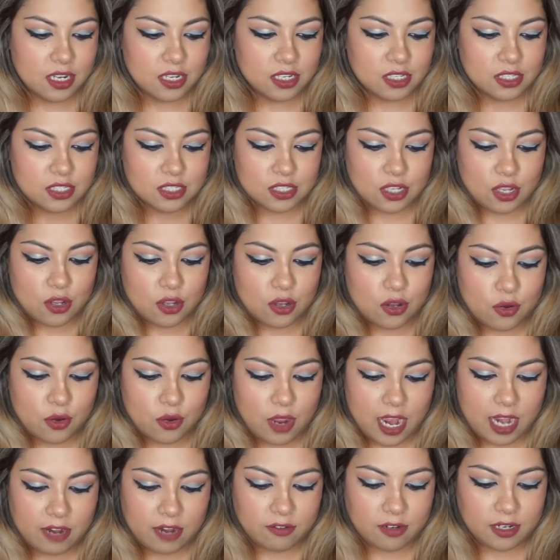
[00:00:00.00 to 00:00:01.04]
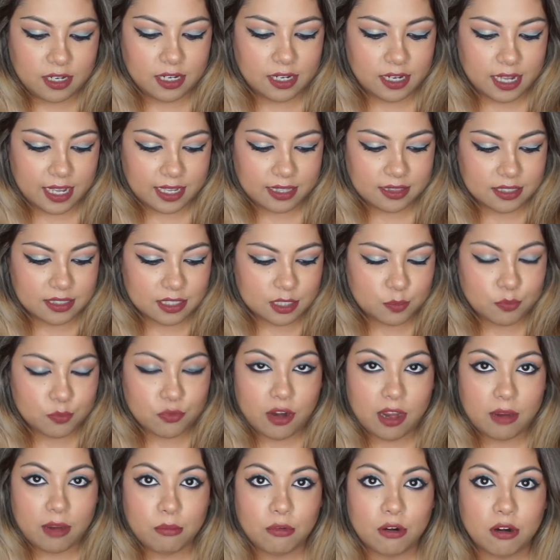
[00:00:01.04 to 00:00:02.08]
So I really like this
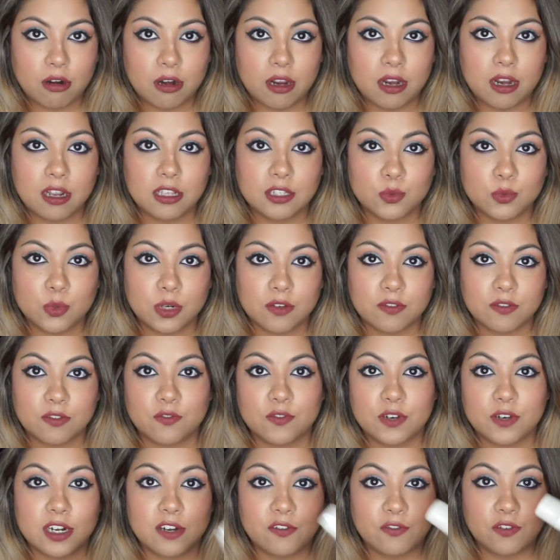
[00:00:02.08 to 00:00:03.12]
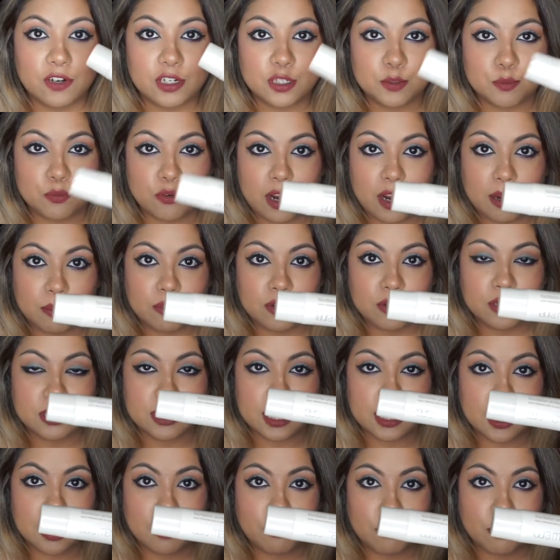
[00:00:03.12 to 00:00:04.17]
primer. It is one of the very first primers
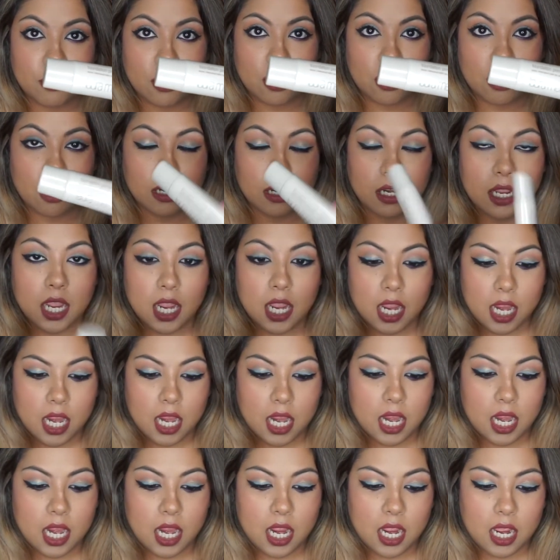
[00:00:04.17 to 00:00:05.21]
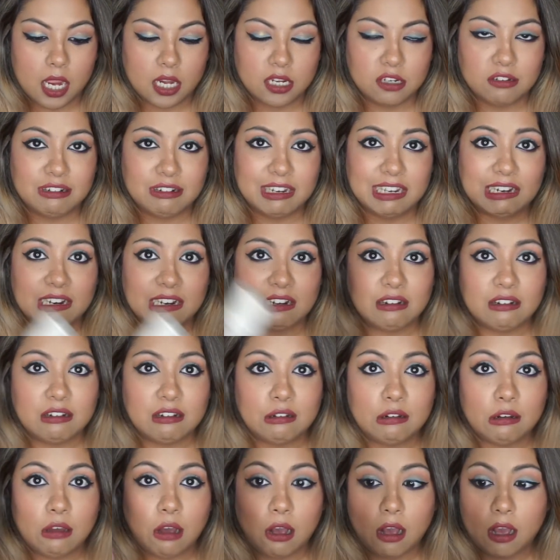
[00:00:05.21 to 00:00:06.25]
that I bought, and you get a
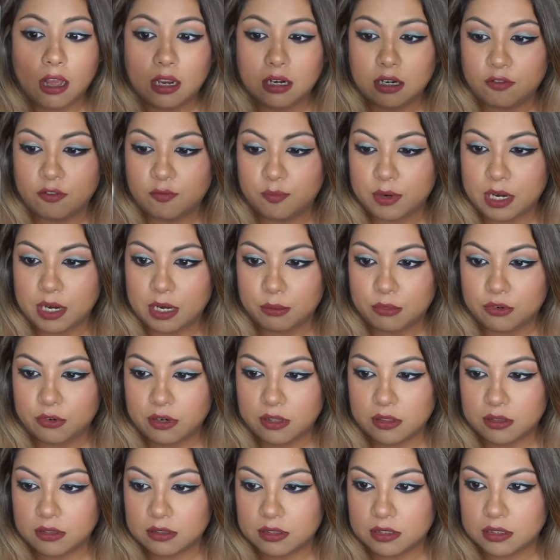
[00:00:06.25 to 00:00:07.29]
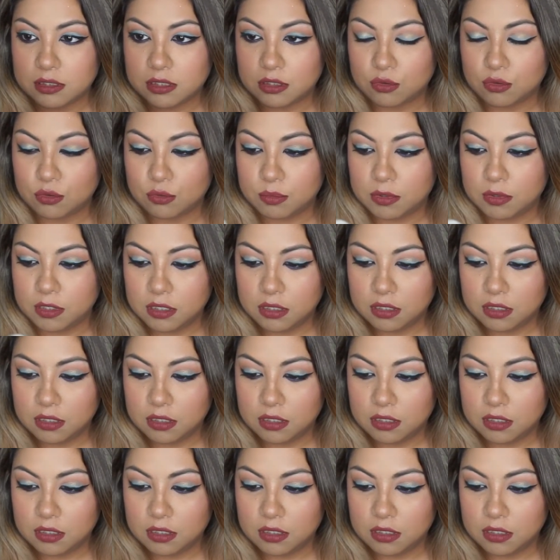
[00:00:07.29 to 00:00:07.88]
lot of primer in this tube.